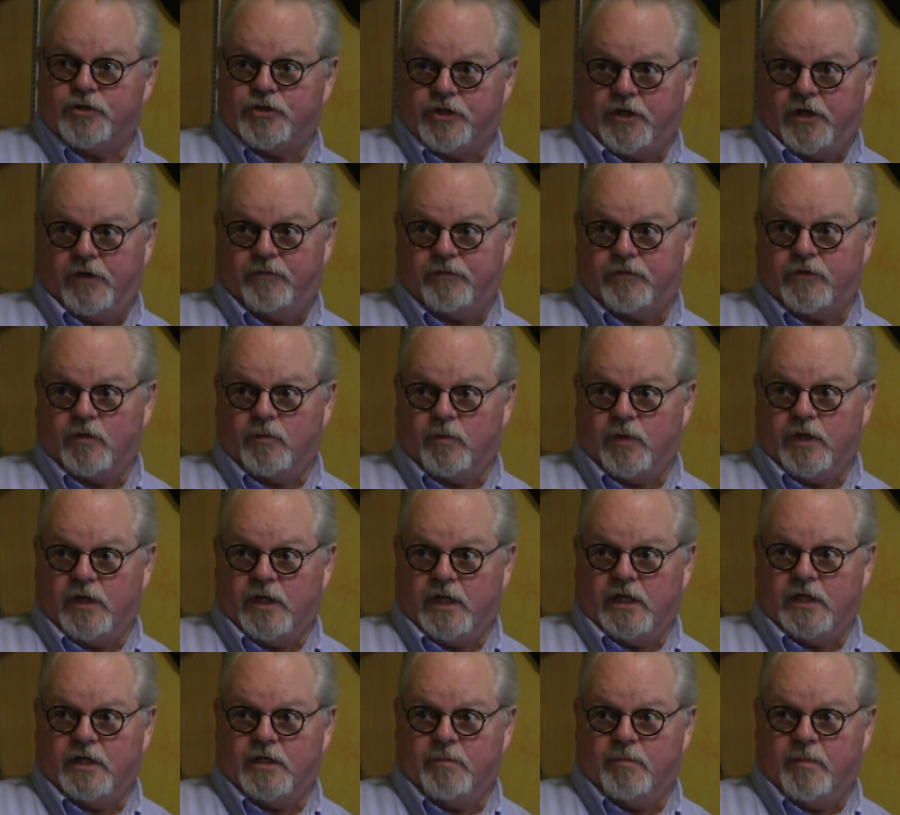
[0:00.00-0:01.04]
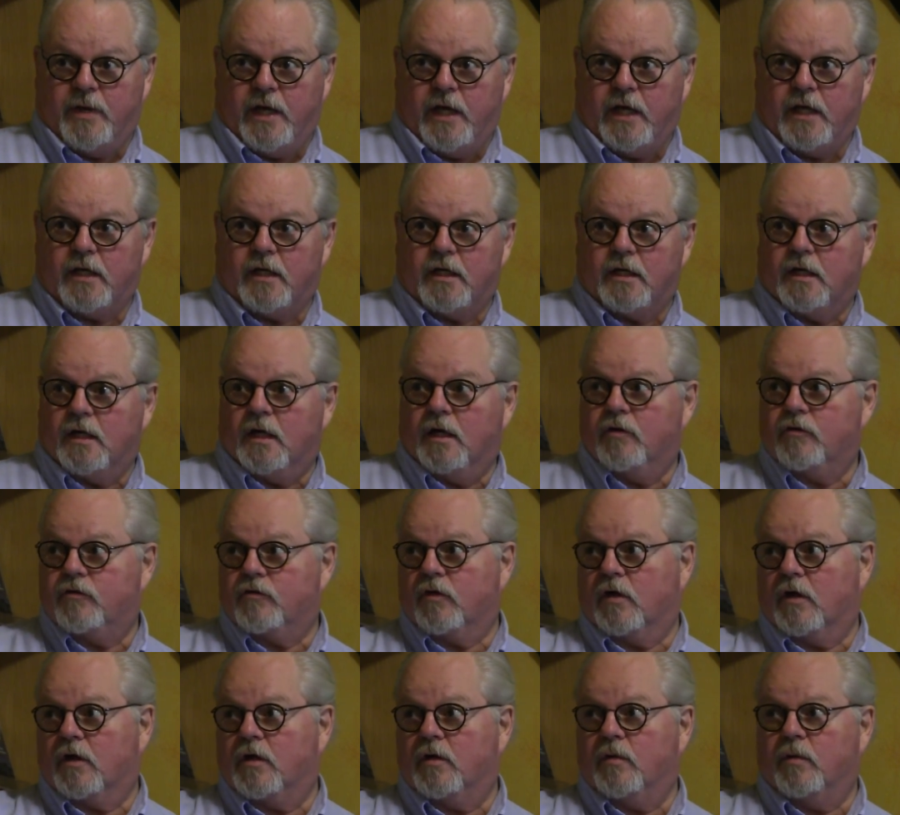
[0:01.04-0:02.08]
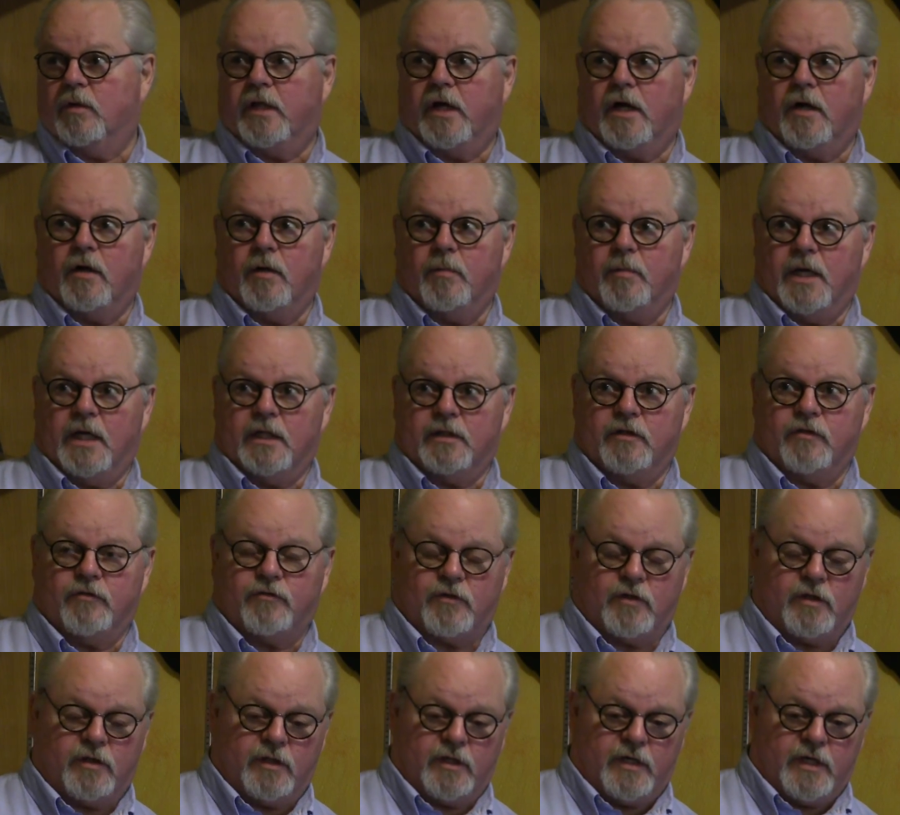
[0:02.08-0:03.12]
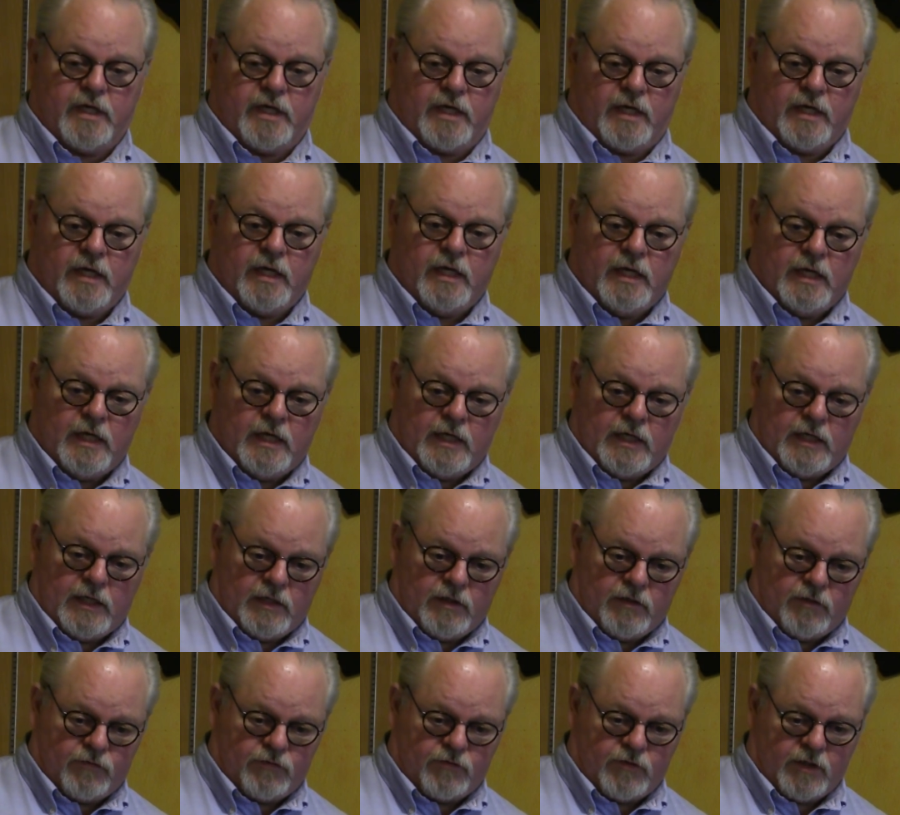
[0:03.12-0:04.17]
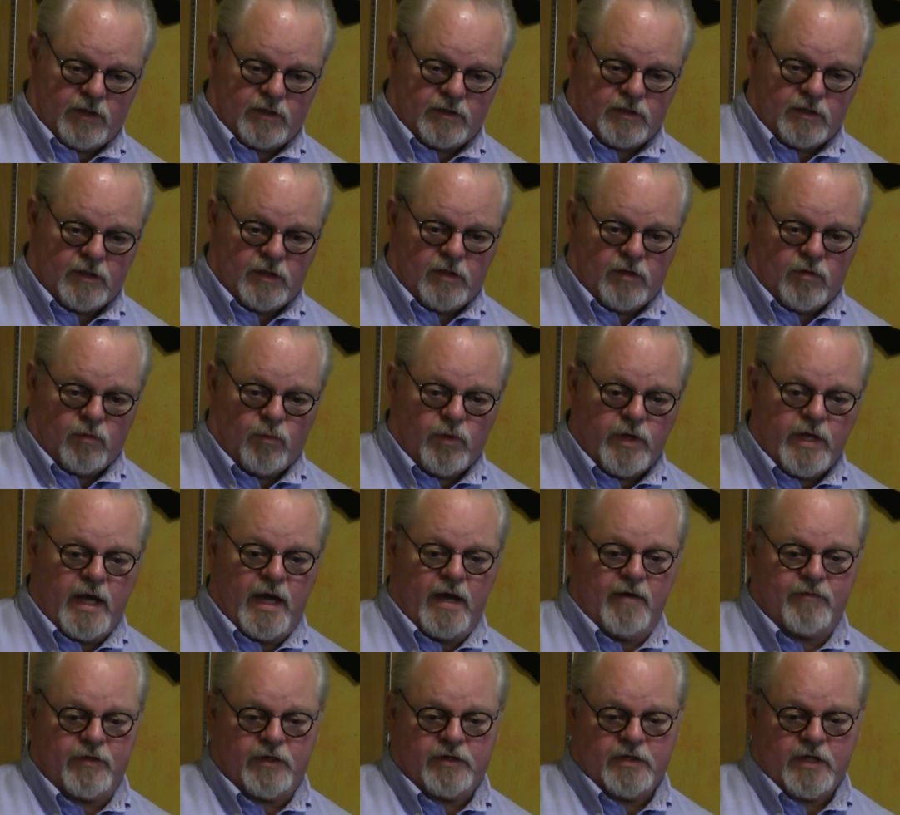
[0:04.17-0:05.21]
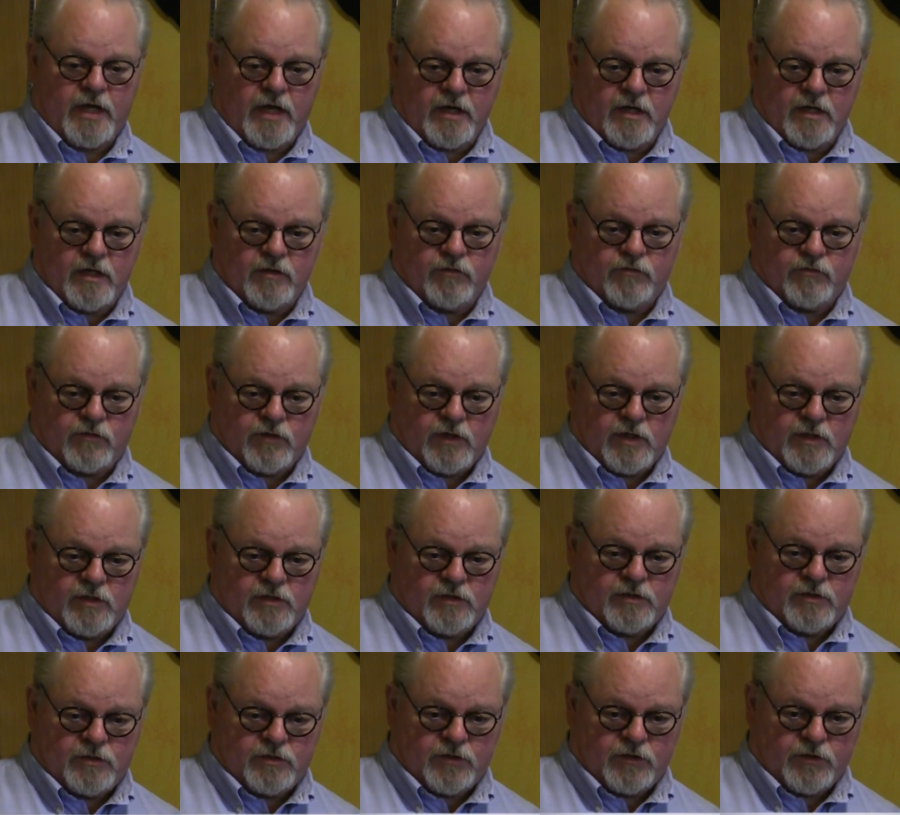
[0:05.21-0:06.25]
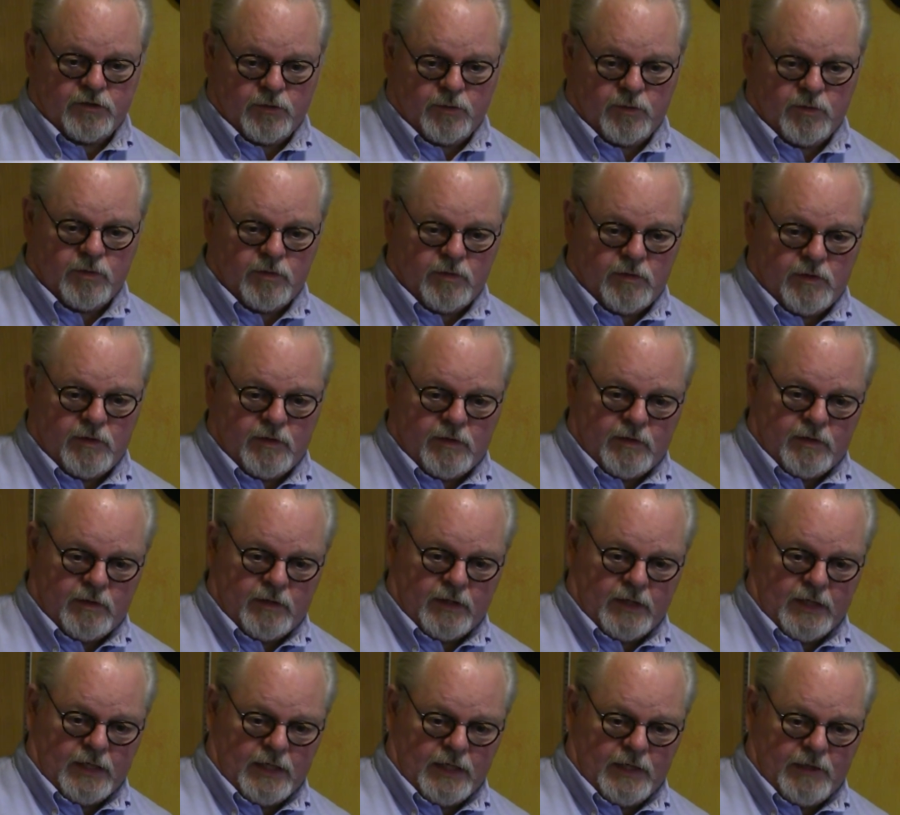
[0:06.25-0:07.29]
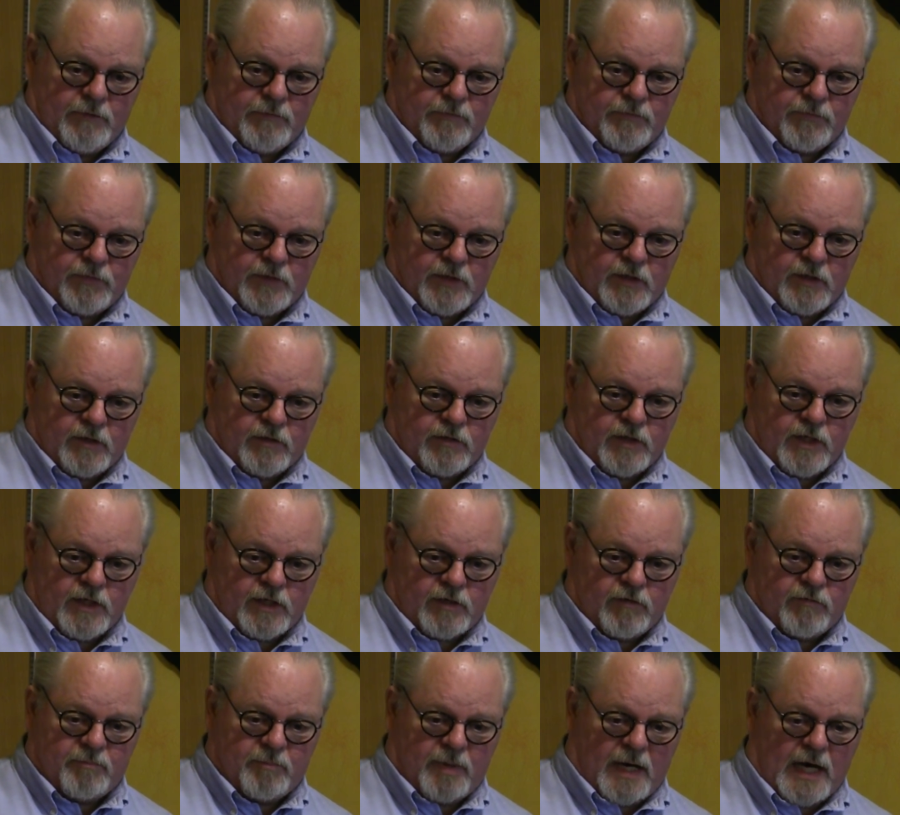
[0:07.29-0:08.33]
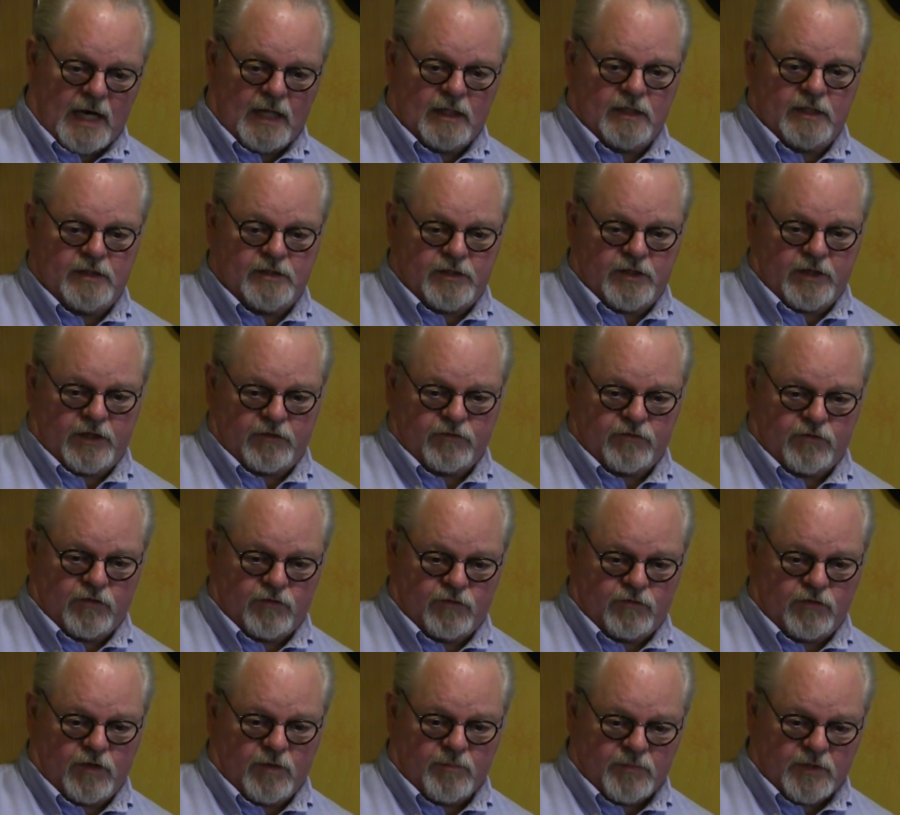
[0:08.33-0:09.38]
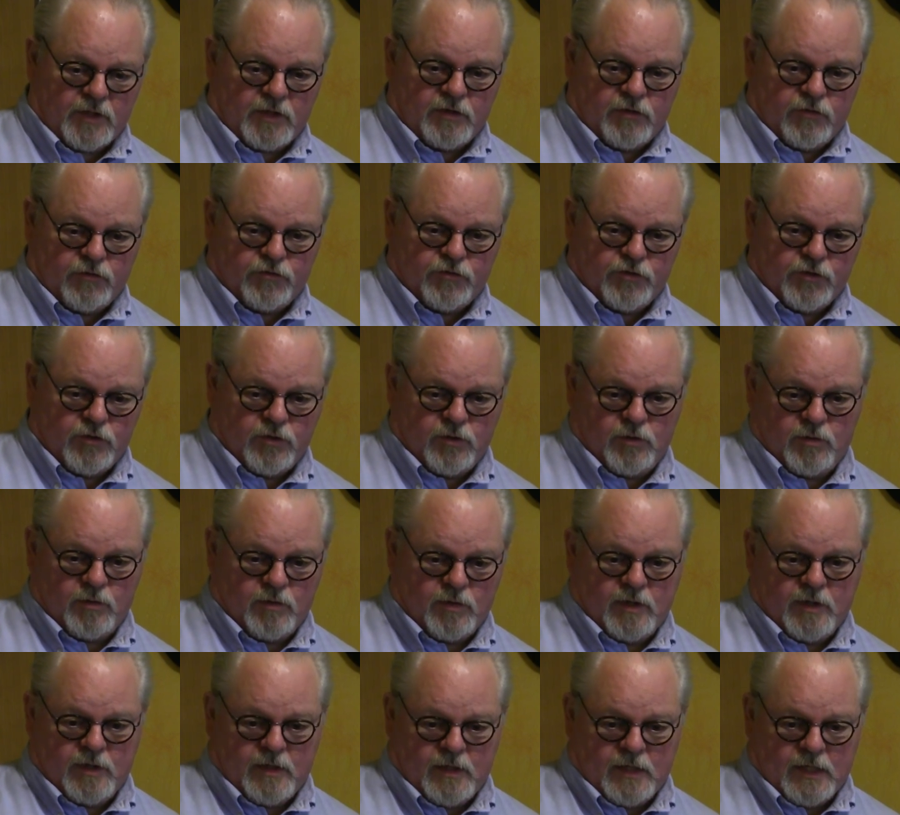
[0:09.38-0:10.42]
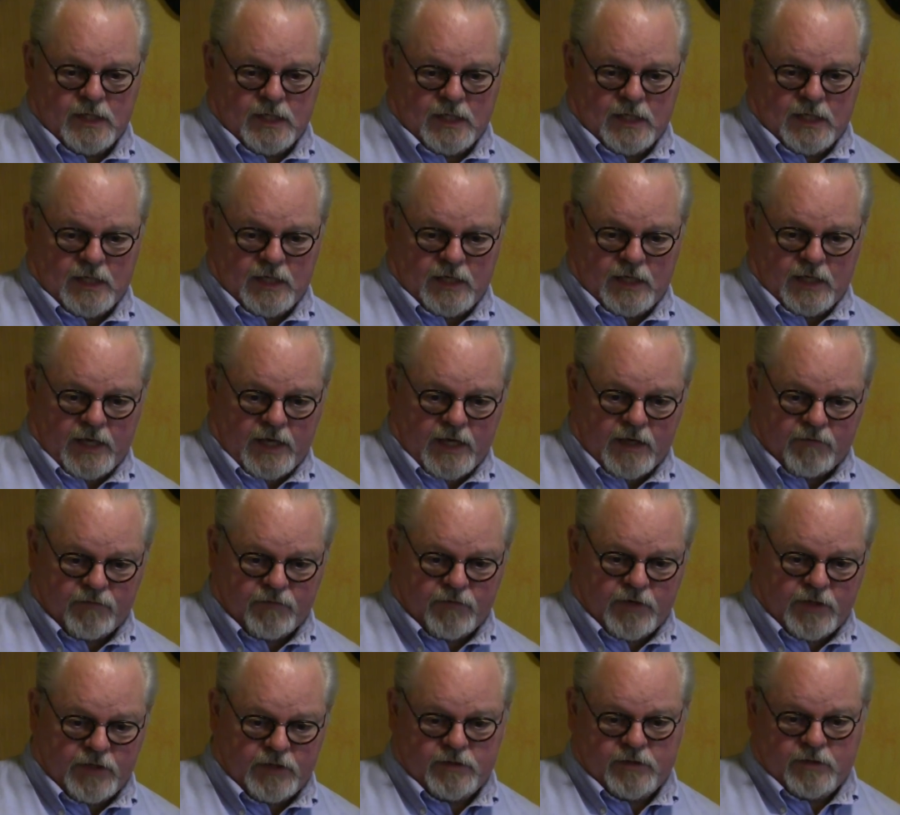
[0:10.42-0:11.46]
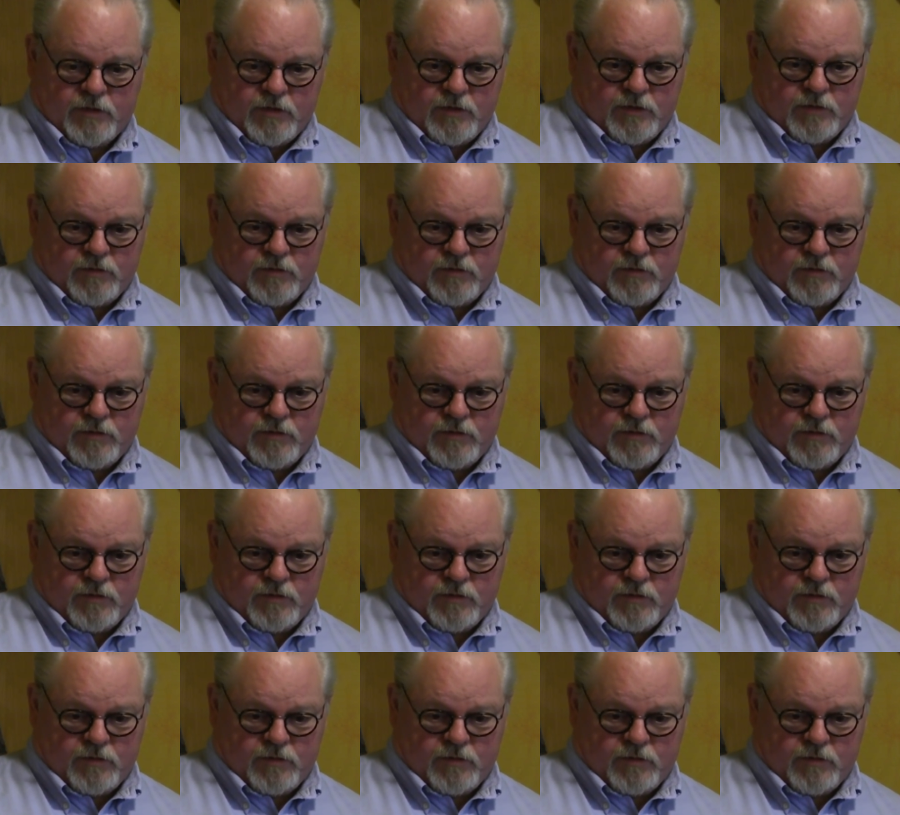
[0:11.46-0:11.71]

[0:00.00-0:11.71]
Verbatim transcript: shift that we need to make. Uh, I was talking with Aaron about this the other day. Is that we have a tendency to uh, think of politics as something you do uh, every